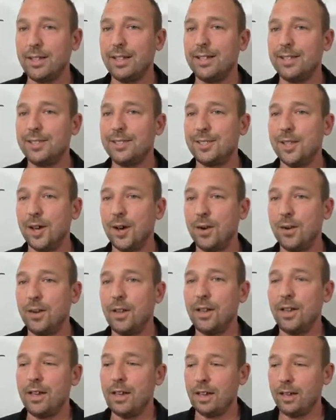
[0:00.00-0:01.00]
And so
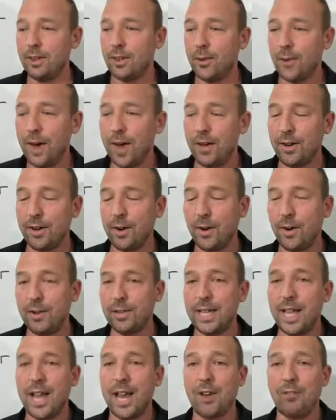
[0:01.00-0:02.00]
throughout your whole
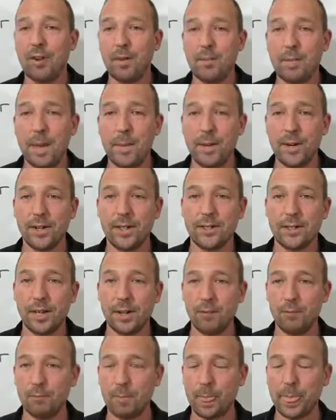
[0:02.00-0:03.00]
day, remember
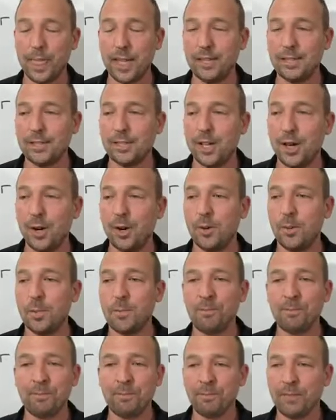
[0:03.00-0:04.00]
yourself. And so
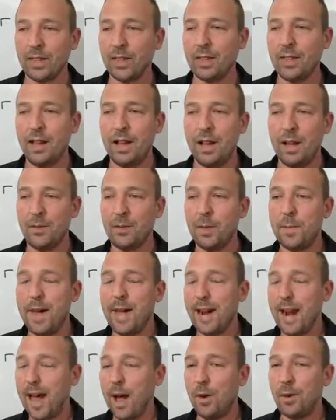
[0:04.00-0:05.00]
no
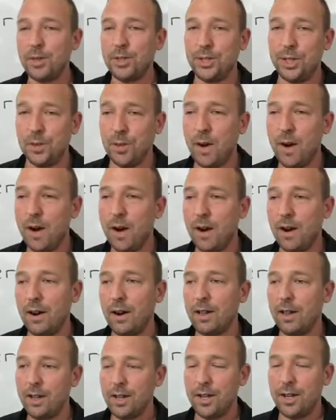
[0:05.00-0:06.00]
matter how old you
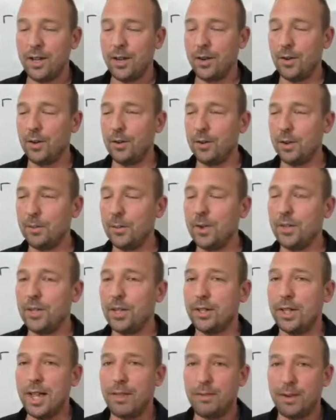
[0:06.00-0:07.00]
are, most of
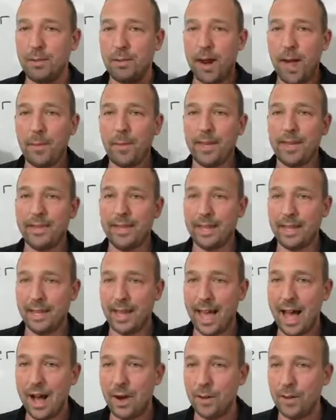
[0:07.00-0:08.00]
your life, you're probably
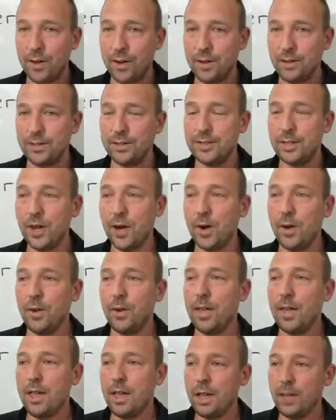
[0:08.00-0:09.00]
thinking outward.
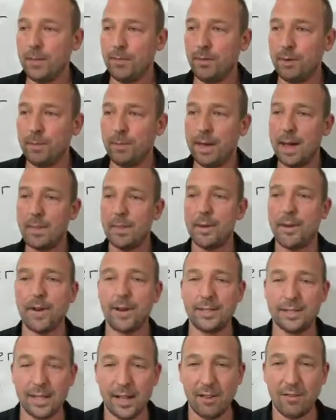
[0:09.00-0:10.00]
So remembering
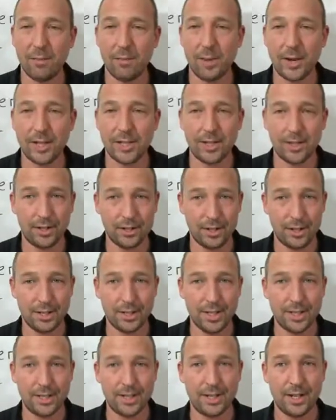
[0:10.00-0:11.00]
yourself brings your
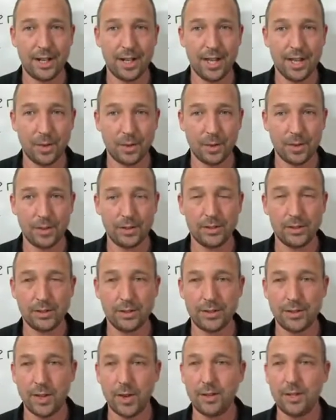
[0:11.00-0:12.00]
attention inwards.
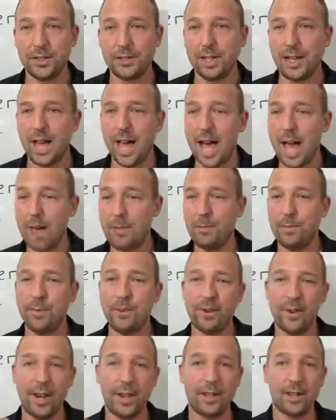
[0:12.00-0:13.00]
So just like I'm
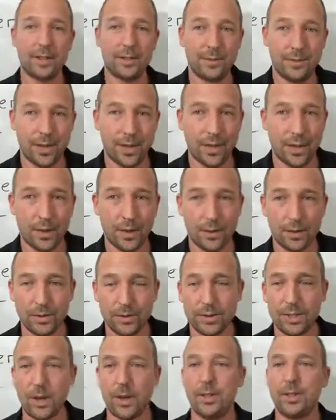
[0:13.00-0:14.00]
creating this video.
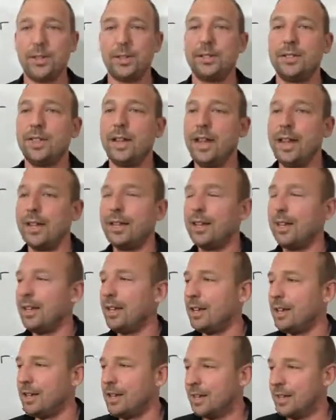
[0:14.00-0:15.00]
So just like,
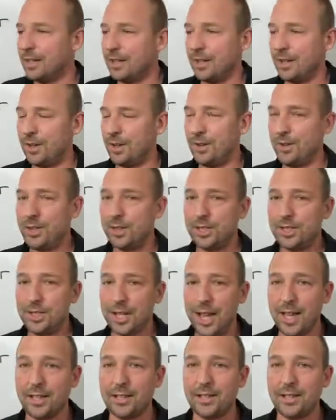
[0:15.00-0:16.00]
you can
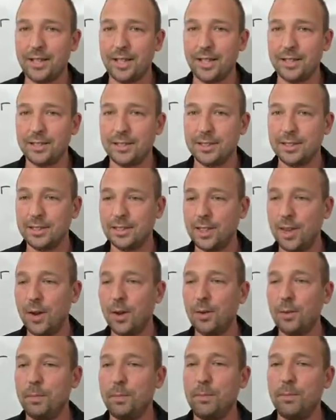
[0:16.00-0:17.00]
change things.
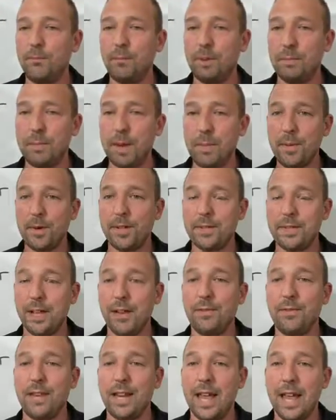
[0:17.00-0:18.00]
So remember
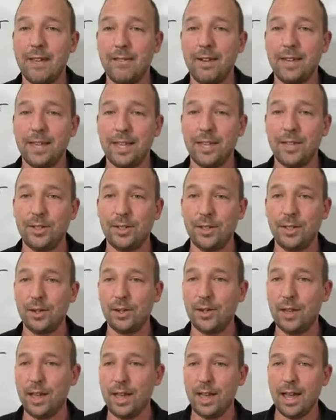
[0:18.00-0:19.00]
yourself in everything you
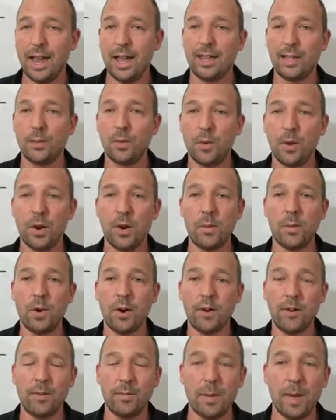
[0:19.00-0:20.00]
do. And the more and
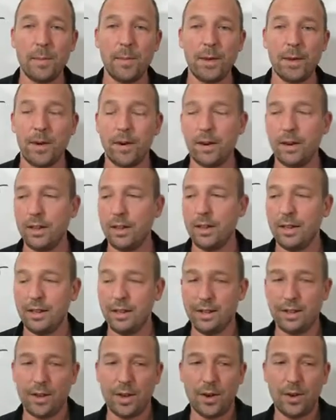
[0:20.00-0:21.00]
more you remember,
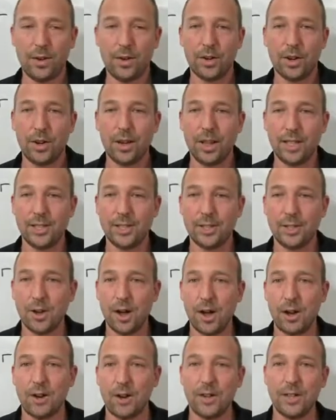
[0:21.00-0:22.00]
you're going to get
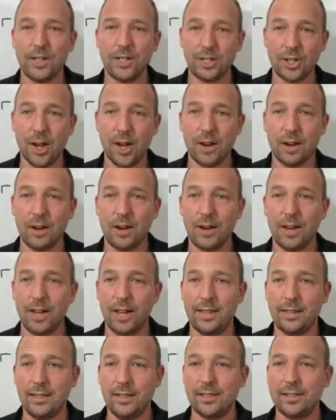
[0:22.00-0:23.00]
stronger and stronger
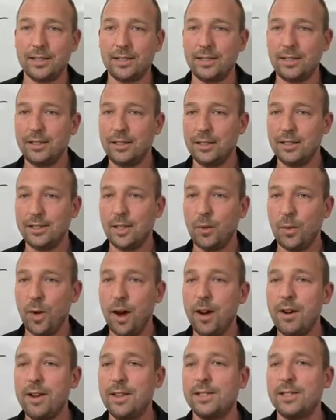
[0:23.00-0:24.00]
in this
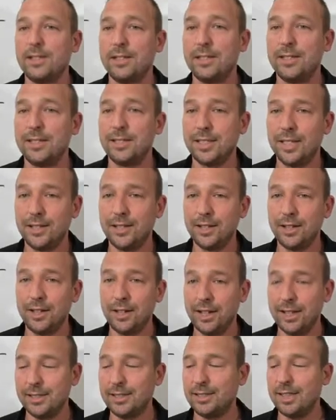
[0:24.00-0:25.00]
awareness, this
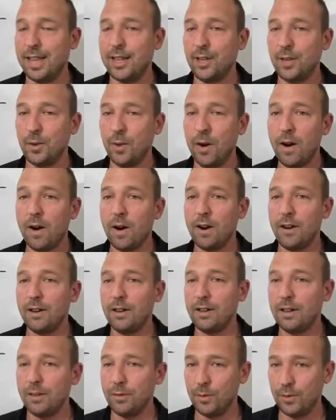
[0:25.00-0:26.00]
centeredness that you are,
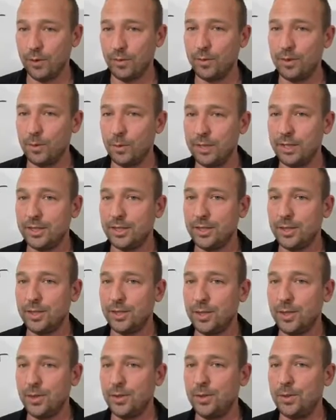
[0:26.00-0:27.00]
which is your
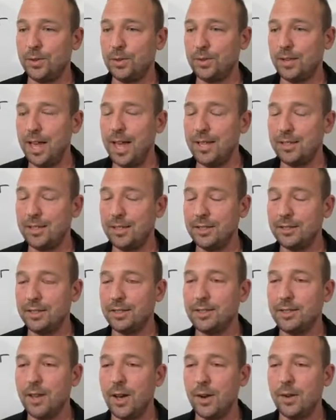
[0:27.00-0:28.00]
true essence.
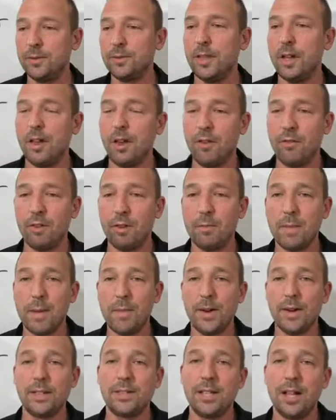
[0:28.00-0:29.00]
So
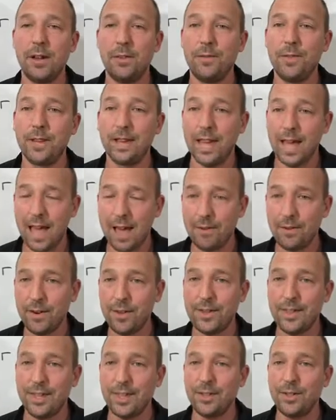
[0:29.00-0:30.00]
remember yourself in
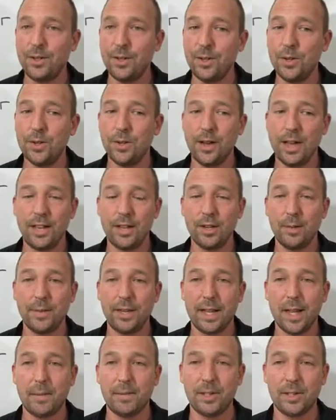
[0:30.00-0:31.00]
everything you do, and you'll
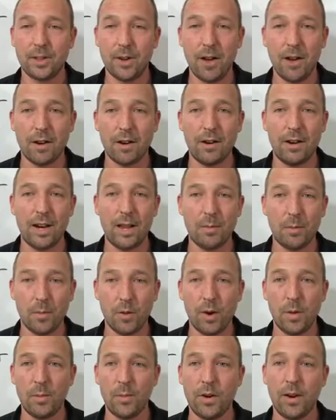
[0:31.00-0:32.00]
become stronger and
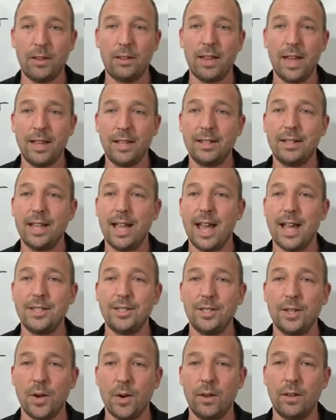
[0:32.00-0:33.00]
more enlightened
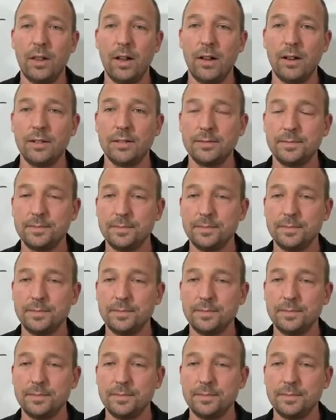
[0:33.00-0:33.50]
as you go along.